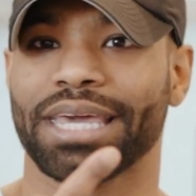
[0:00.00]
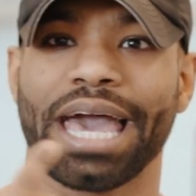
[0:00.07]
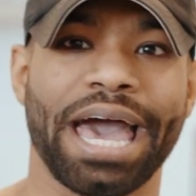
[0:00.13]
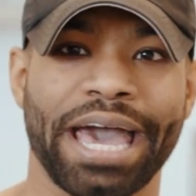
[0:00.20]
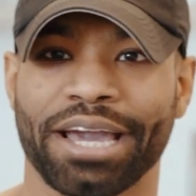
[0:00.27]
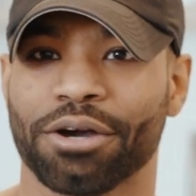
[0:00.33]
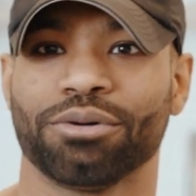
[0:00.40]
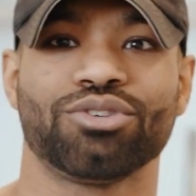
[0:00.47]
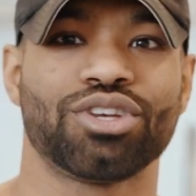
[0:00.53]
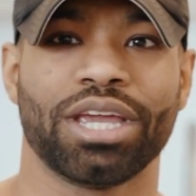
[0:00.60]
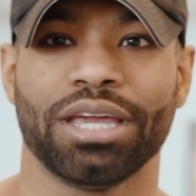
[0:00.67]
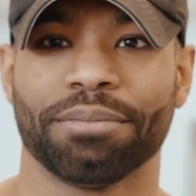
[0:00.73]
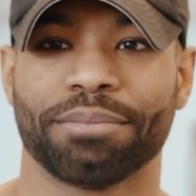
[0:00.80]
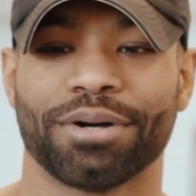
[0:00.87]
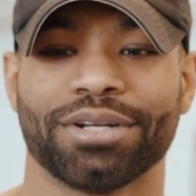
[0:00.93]
echo
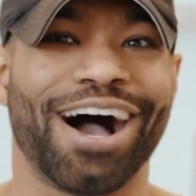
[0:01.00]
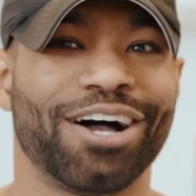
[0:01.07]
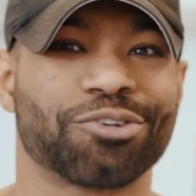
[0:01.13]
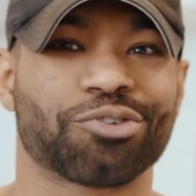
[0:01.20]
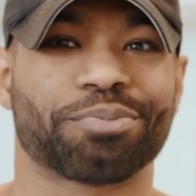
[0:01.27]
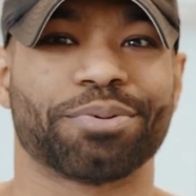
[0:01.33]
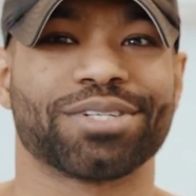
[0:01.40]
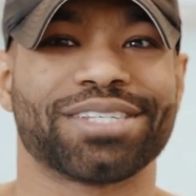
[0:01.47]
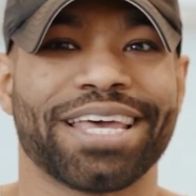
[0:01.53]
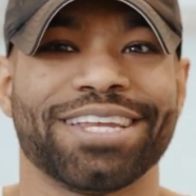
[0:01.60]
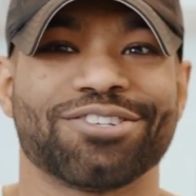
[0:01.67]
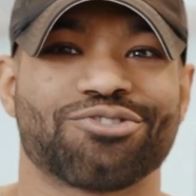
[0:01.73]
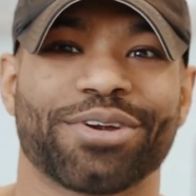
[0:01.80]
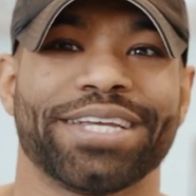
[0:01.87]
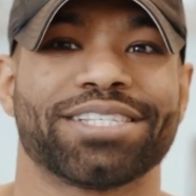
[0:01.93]
chamber.
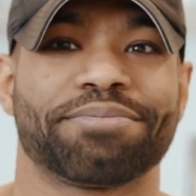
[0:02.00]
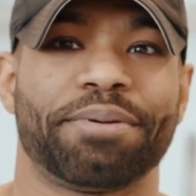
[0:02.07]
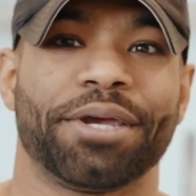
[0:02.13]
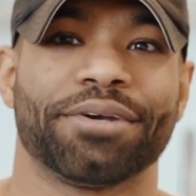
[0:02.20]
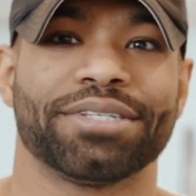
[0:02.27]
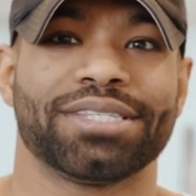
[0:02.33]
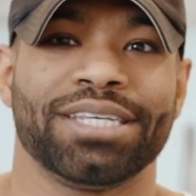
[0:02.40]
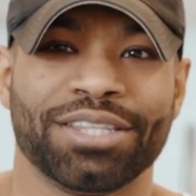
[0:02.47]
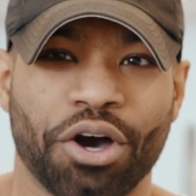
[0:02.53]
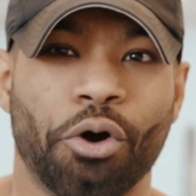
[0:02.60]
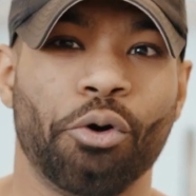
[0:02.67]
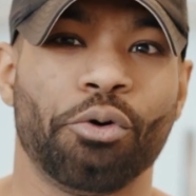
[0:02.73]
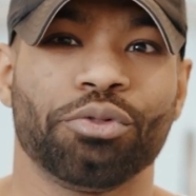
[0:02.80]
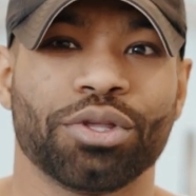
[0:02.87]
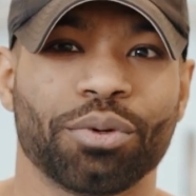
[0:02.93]
100% transparency. The
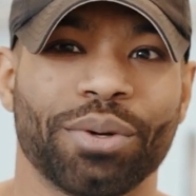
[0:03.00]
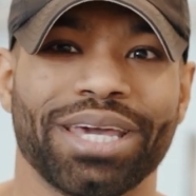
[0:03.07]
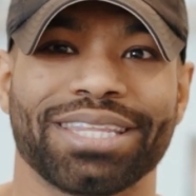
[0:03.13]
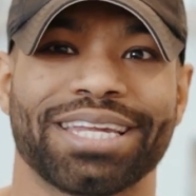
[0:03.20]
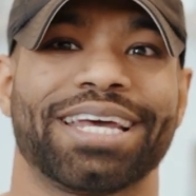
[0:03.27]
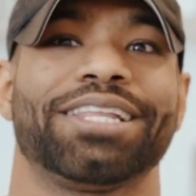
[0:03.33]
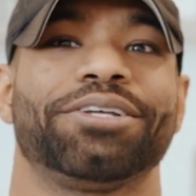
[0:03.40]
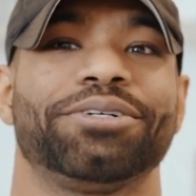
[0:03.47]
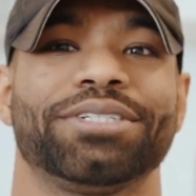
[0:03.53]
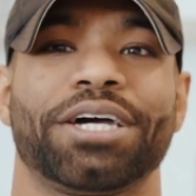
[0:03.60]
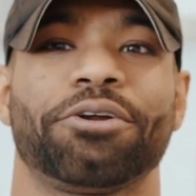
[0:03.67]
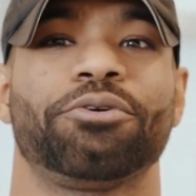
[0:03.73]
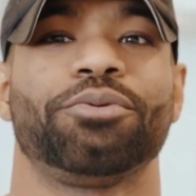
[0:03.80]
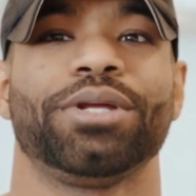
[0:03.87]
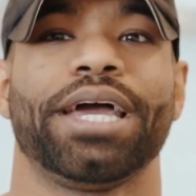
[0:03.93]
only way that I learned how to